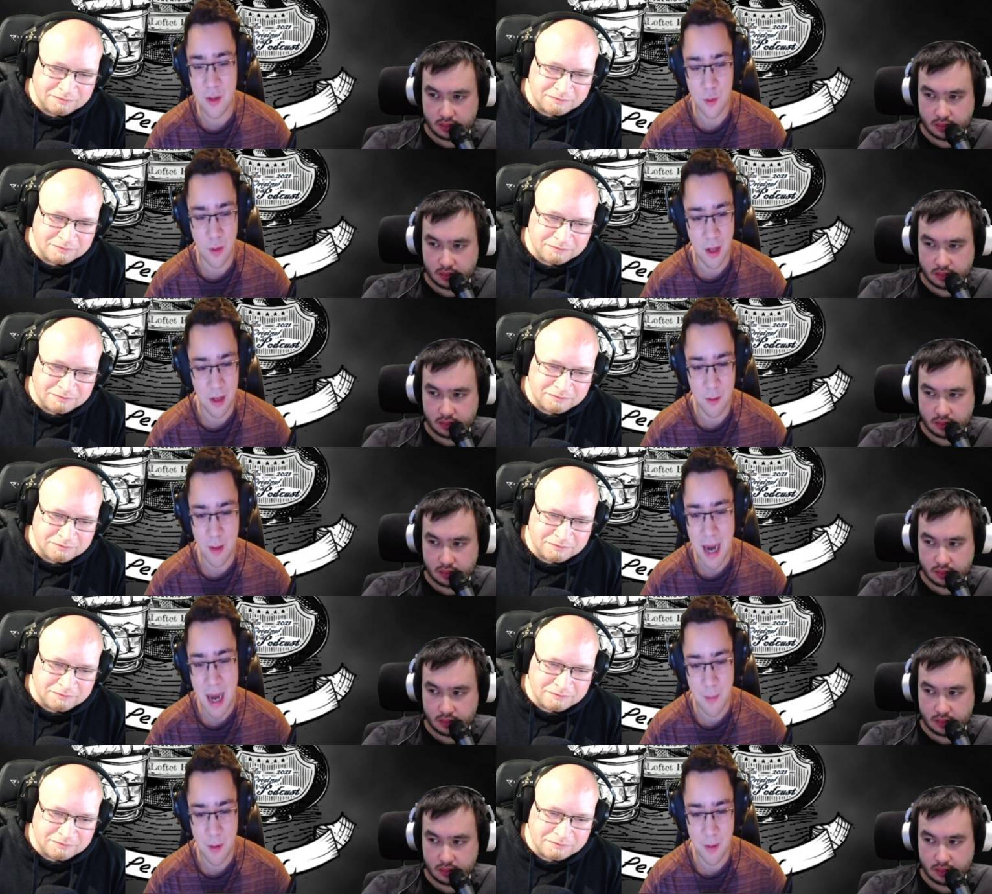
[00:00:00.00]
Speaker 1: to like
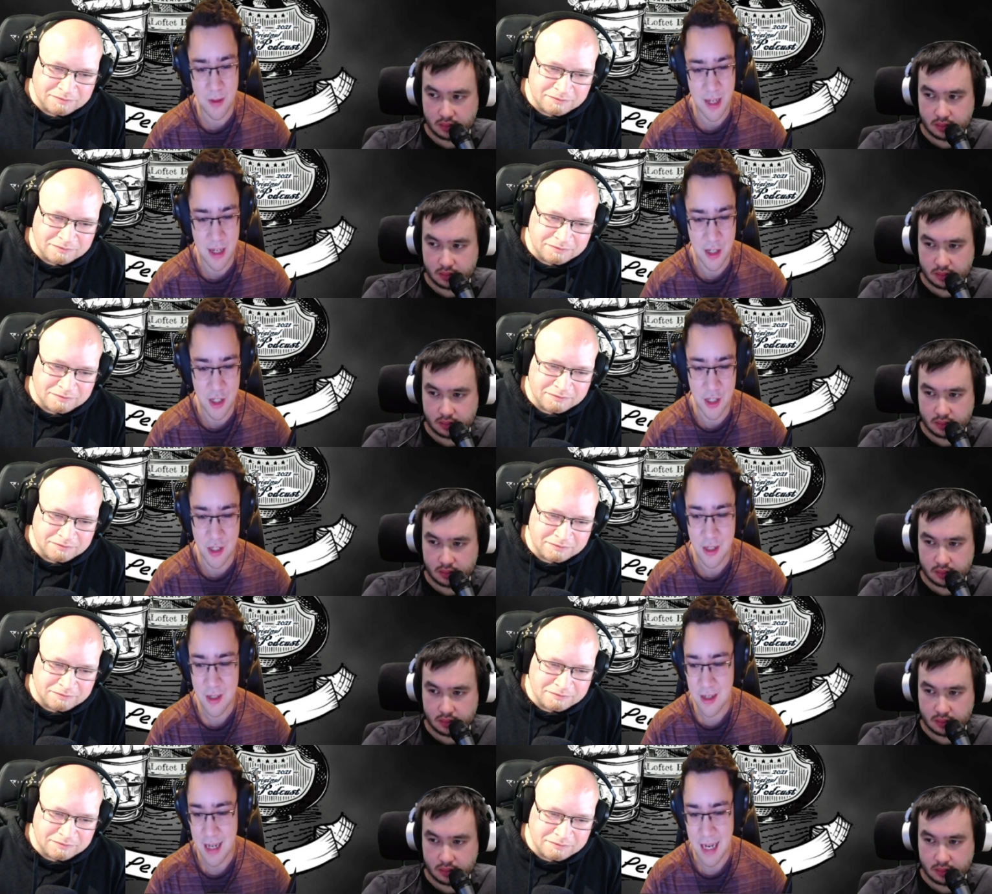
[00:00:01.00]
grab your attention
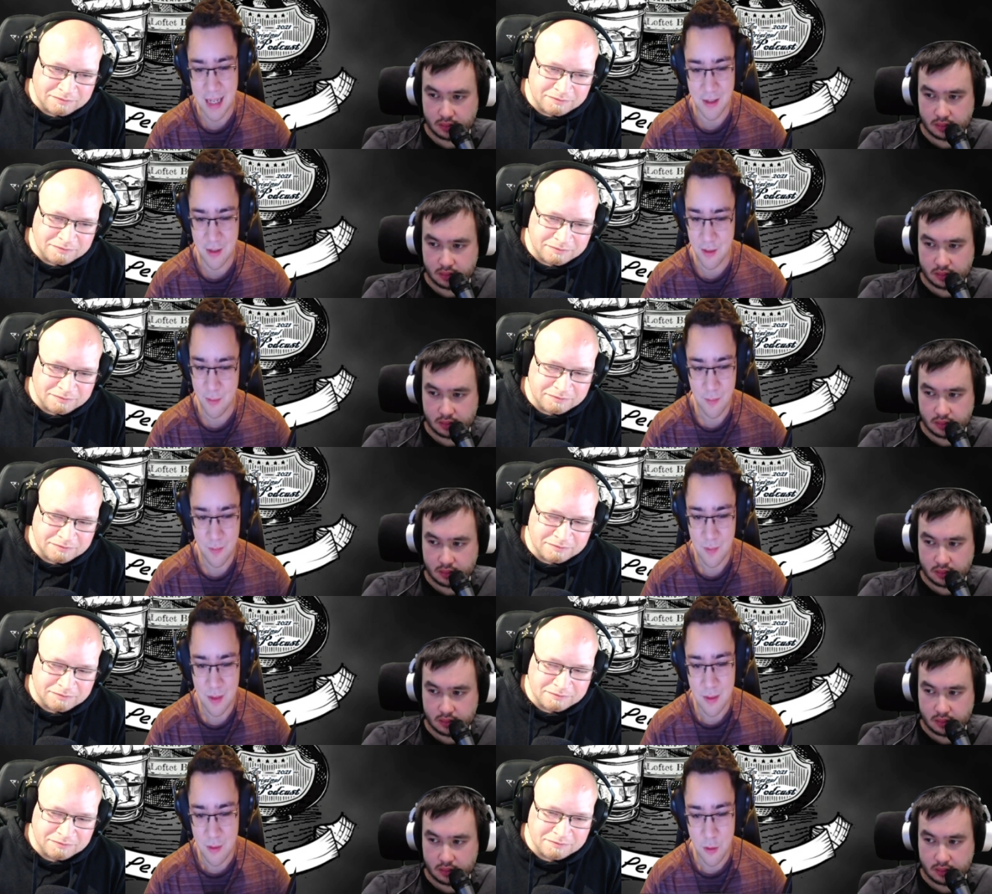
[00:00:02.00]
and
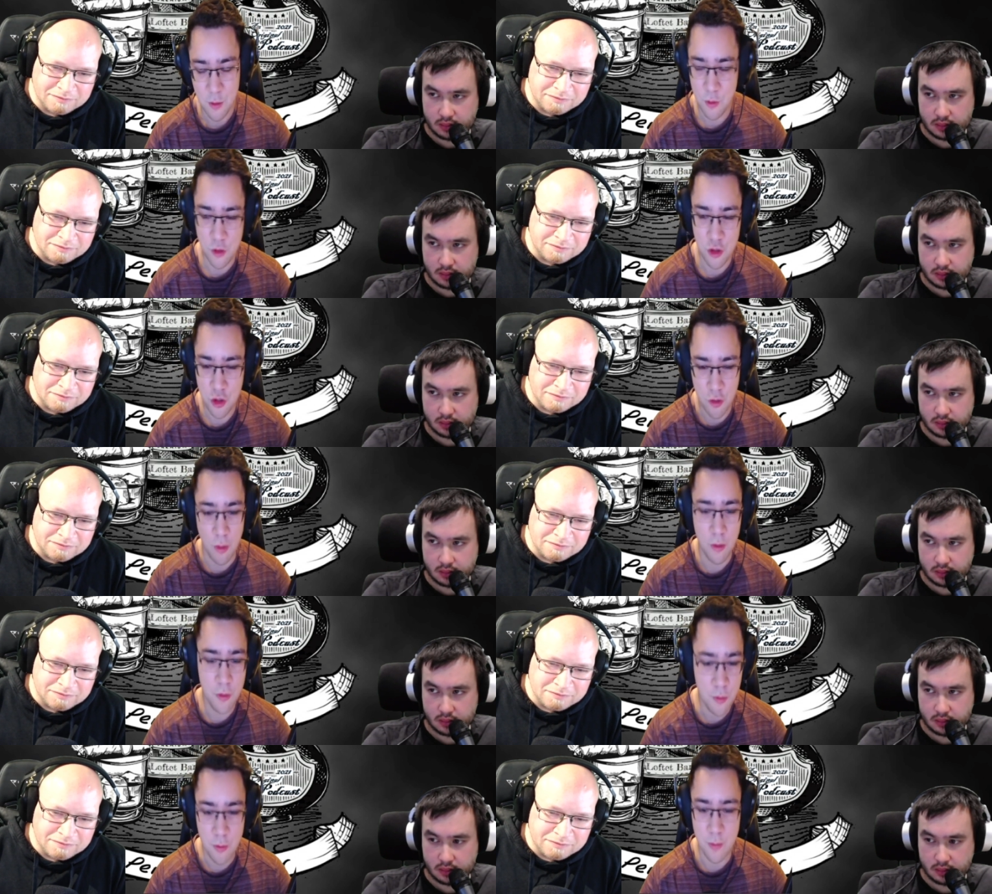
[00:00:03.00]
you scroll
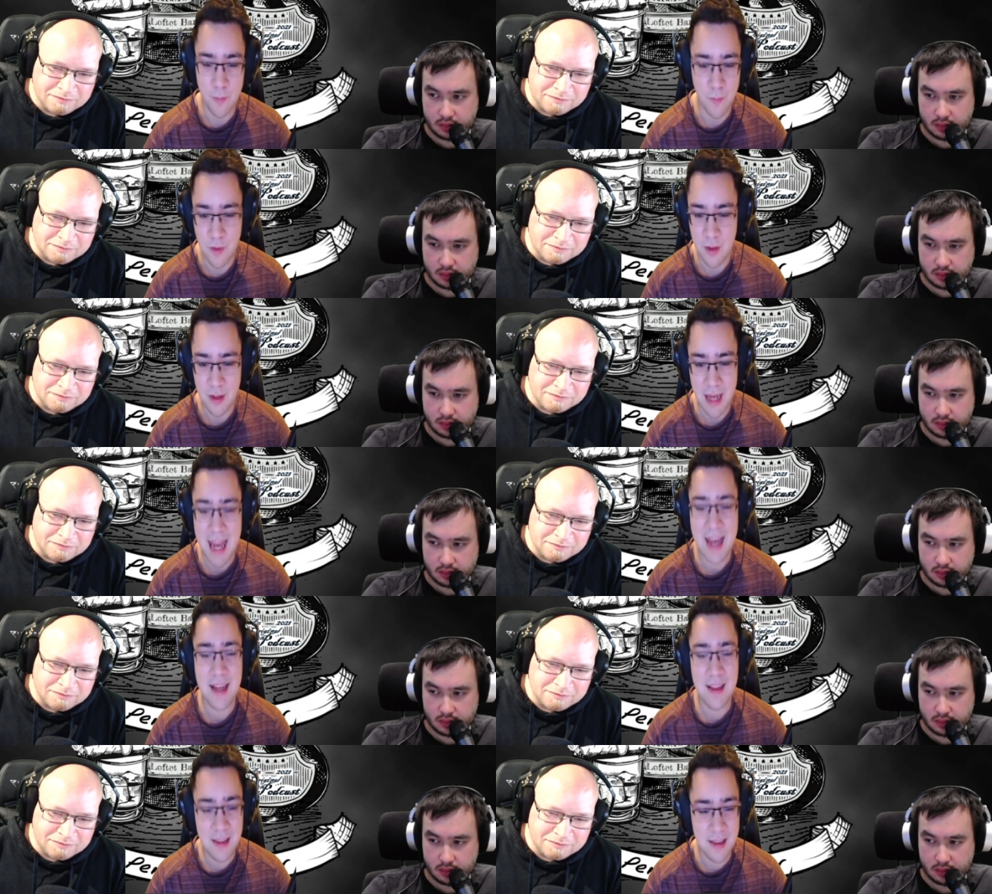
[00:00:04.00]
through
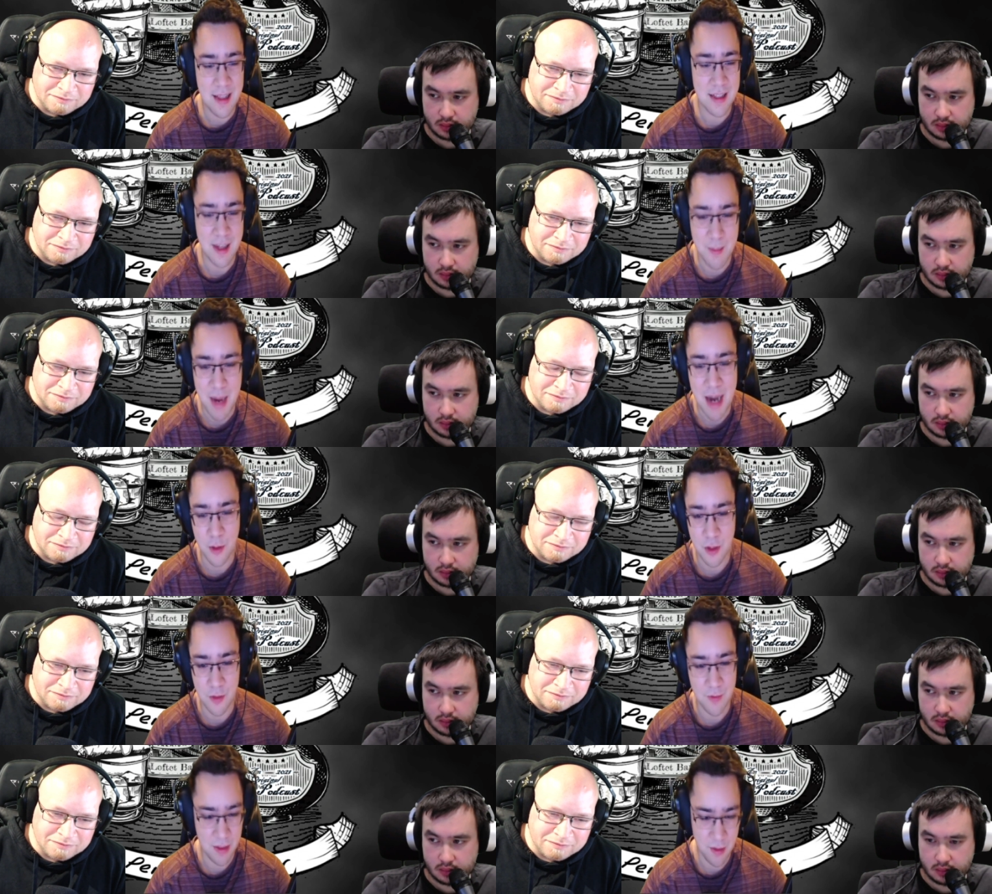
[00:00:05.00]
endless amounts
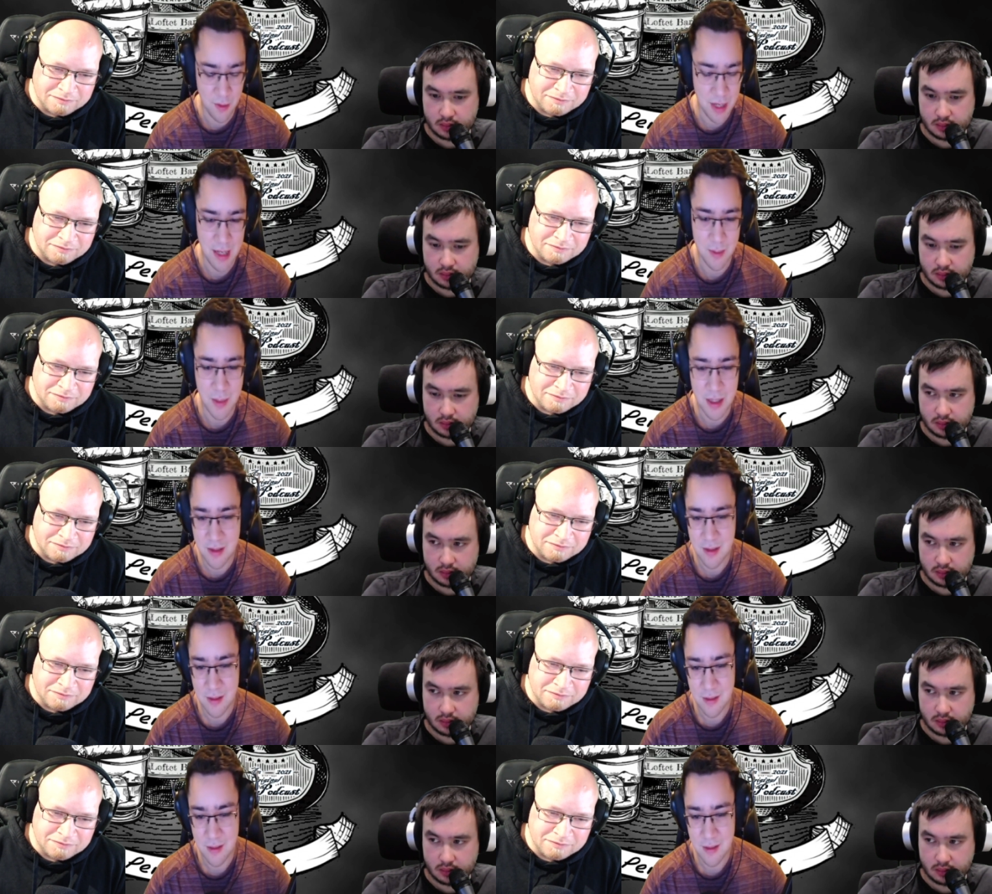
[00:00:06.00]
of entertainment.